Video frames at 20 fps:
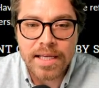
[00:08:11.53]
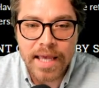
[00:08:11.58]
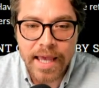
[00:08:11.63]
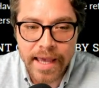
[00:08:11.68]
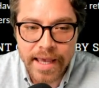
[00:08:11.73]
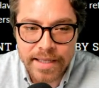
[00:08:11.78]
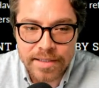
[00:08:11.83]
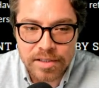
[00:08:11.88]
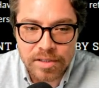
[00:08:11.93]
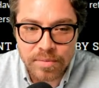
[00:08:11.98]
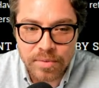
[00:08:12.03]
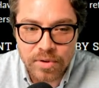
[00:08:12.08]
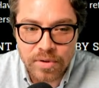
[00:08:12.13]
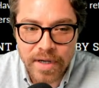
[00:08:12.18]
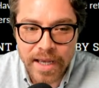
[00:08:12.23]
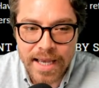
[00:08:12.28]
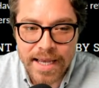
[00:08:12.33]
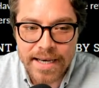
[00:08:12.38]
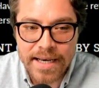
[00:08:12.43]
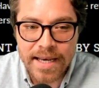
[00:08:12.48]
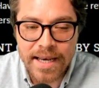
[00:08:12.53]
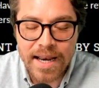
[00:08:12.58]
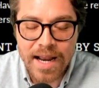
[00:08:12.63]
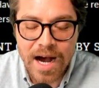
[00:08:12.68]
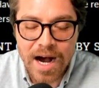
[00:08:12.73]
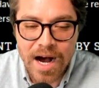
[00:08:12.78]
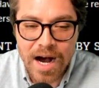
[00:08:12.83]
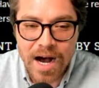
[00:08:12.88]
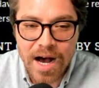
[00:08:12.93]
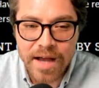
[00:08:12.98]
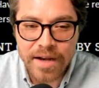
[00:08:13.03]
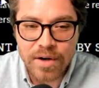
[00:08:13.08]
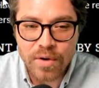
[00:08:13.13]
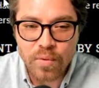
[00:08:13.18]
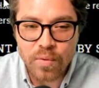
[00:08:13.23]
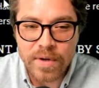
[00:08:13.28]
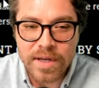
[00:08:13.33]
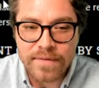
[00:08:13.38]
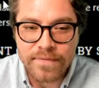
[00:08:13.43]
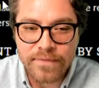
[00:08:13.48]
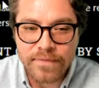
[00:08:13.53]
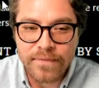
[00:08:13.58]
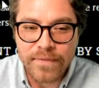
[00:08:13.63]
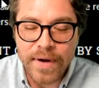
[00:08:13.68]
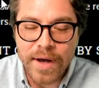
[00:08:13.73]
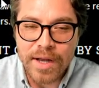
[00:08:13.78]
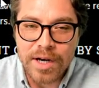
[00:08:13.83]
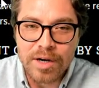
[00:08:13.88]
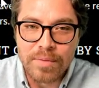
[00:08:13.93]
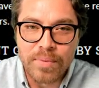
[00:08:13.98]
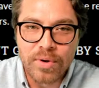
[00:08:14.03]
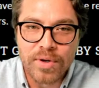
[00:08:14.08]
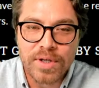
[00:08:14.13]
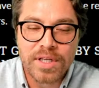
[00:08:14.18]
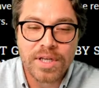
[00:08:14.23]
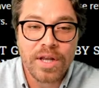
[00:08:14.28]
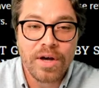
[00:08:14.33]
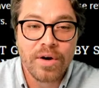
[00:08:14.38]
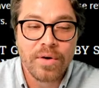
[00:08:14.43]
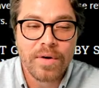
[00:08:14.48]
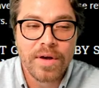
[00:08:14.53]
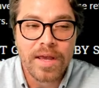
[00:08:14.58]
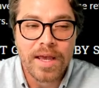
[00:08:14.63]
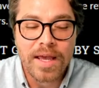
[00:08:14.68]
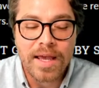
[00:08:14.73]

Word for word: cancelable and non refundable. You know,